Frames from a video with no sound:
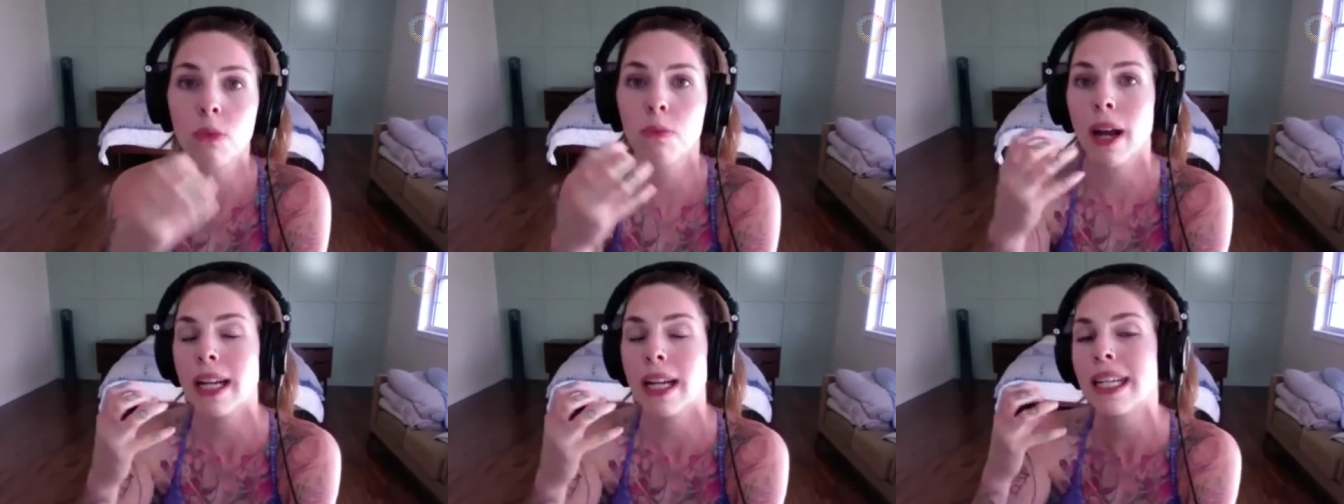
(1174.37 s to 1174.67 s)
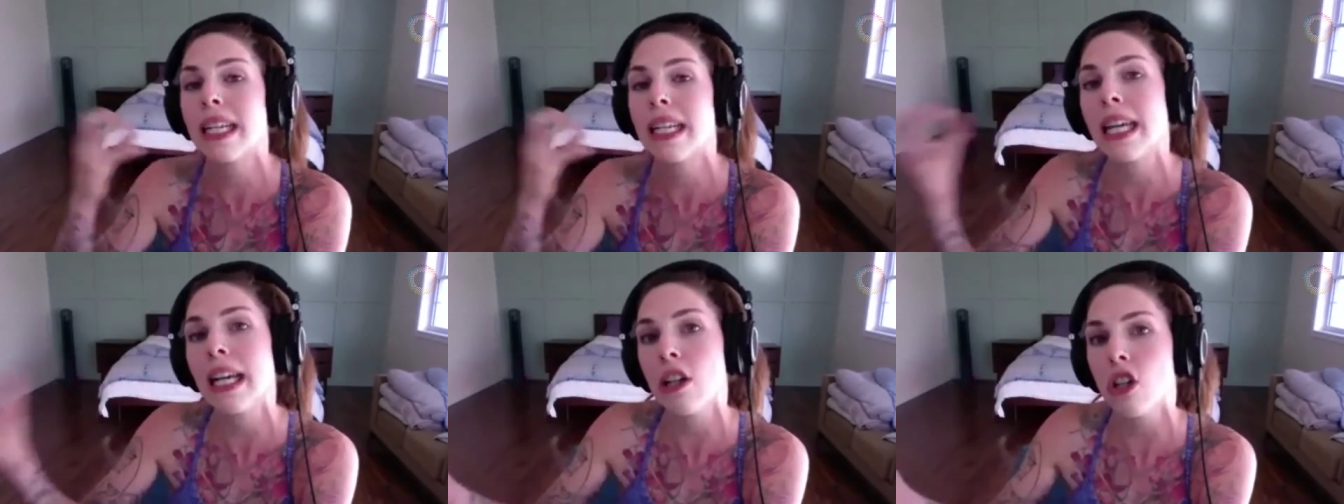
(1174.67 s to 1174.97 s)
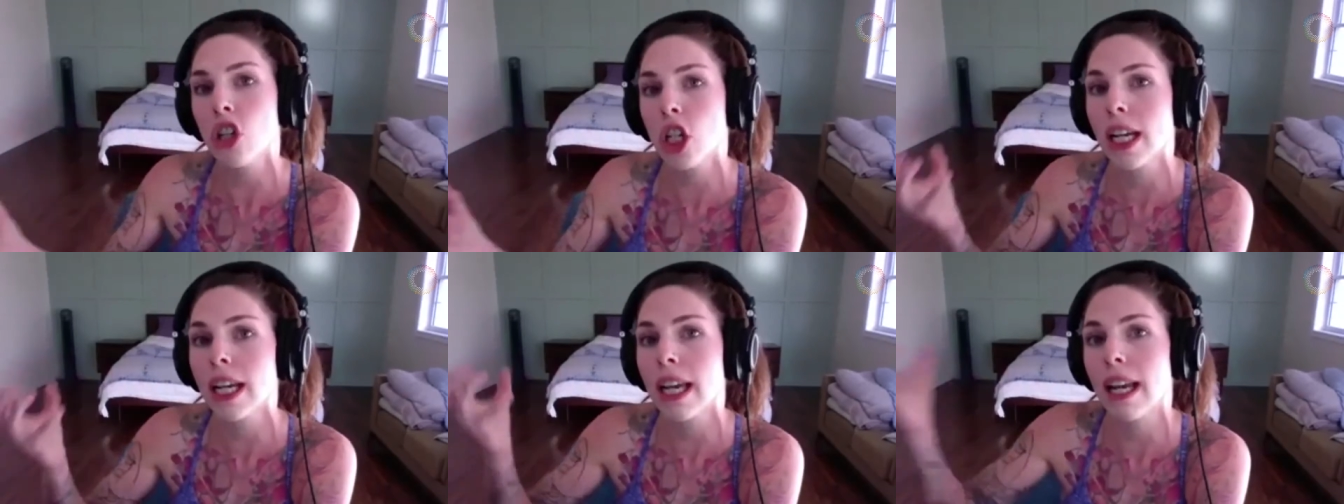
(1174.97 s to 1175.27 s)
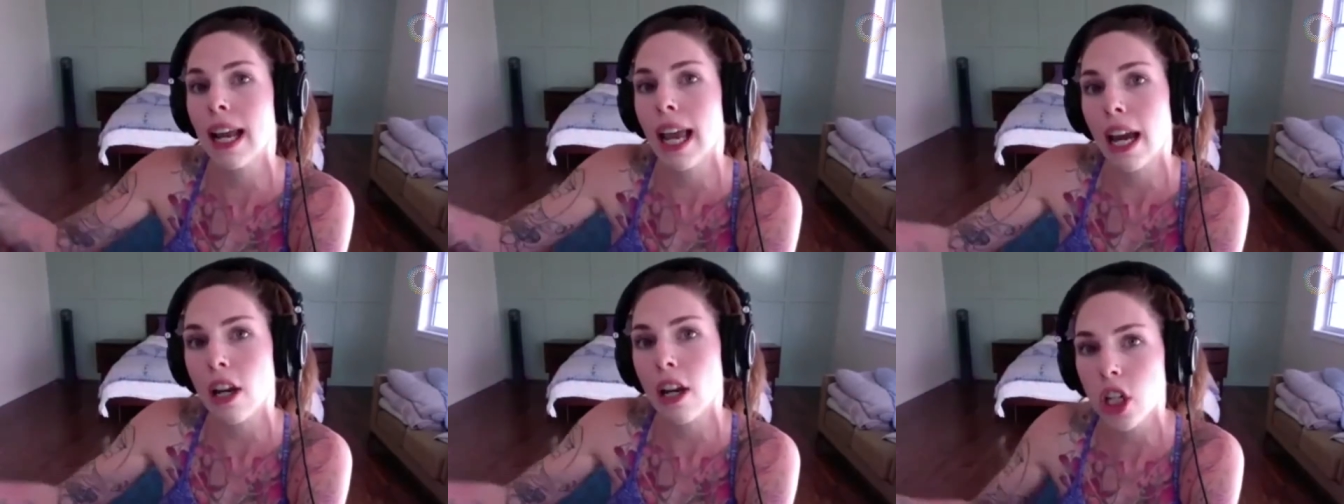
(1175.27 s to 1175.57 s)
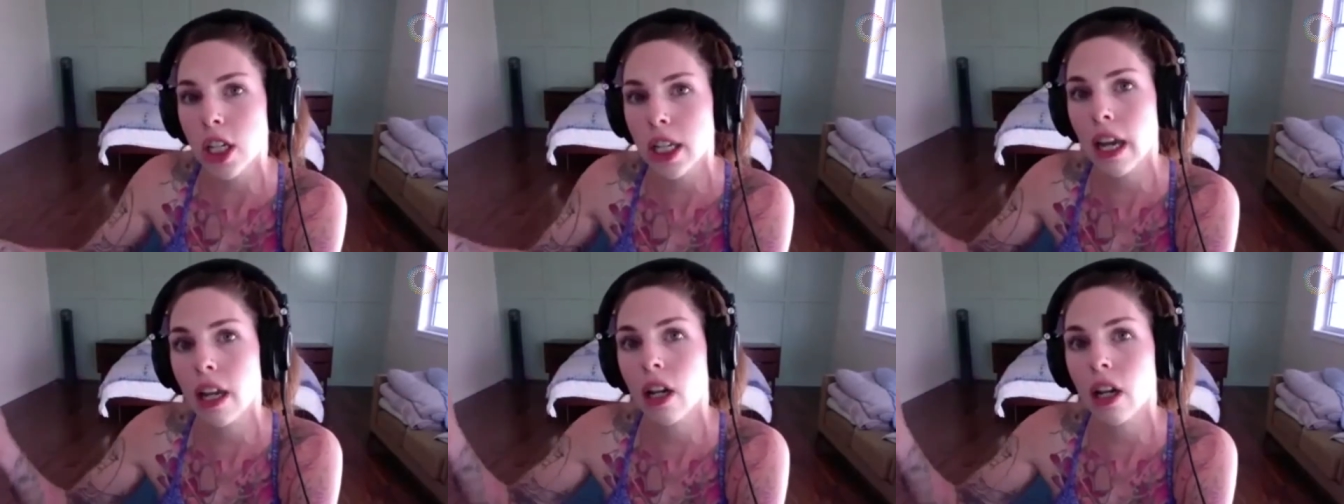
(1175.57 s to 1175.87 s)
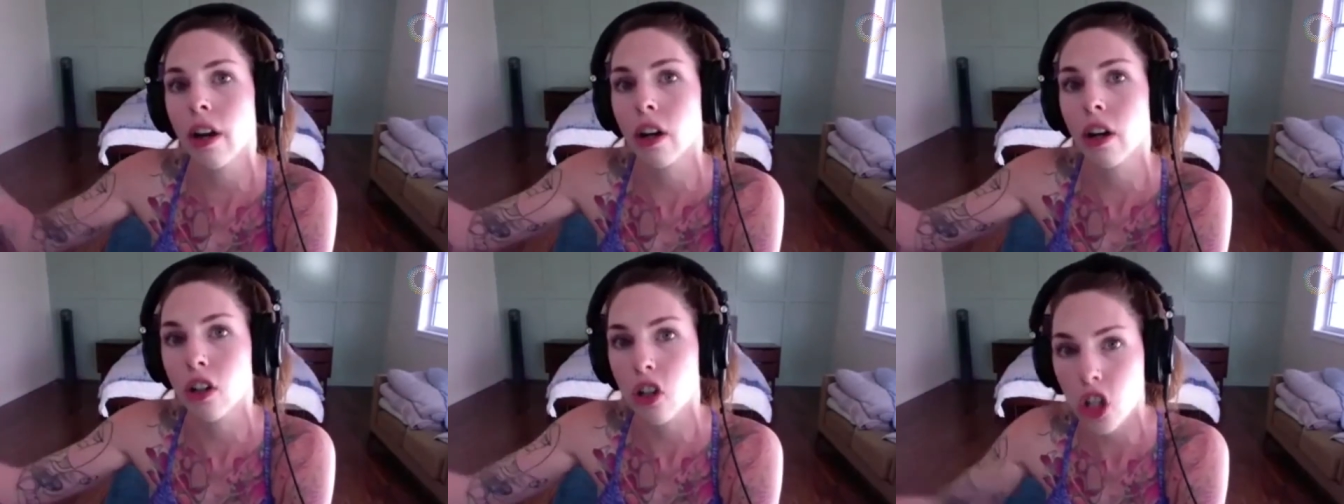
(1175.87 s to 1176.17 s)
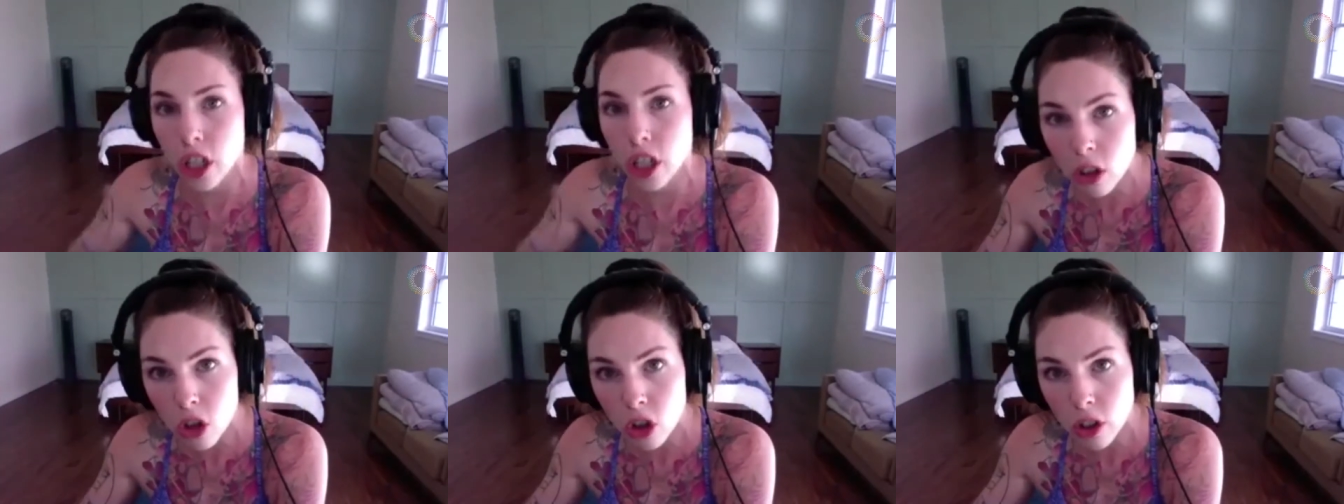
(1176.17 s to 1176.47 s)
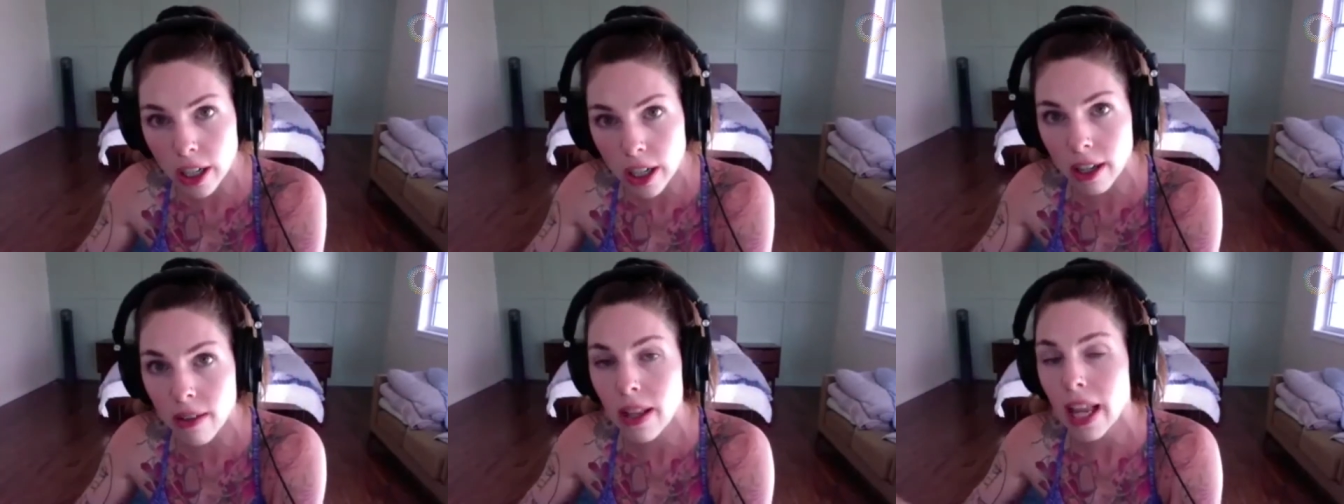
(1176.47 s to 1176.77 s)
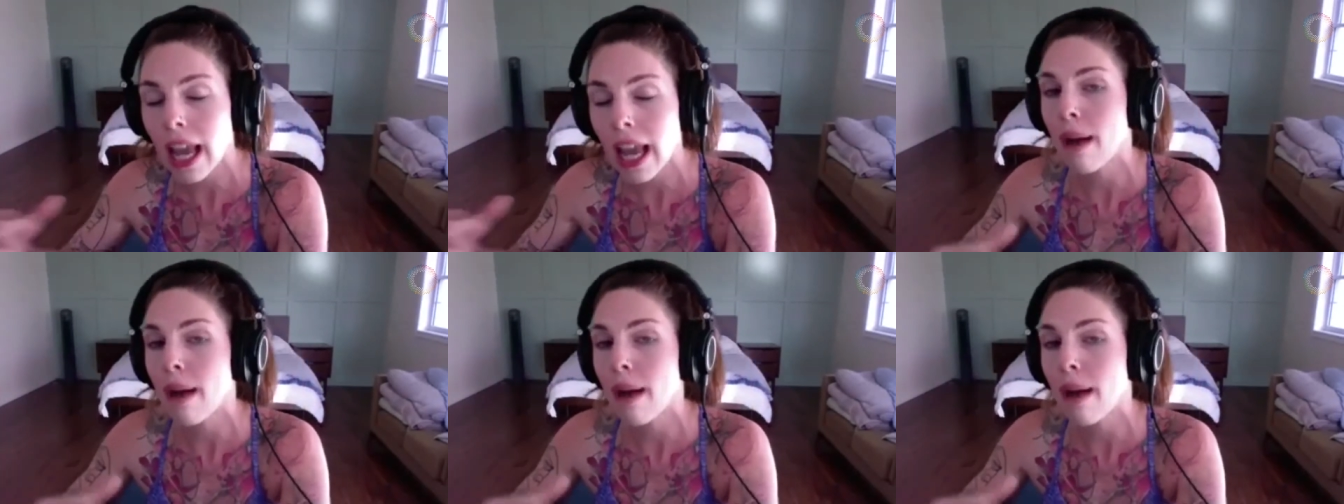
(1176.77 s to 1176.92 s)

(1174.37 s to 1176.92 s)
by teaching and educating our children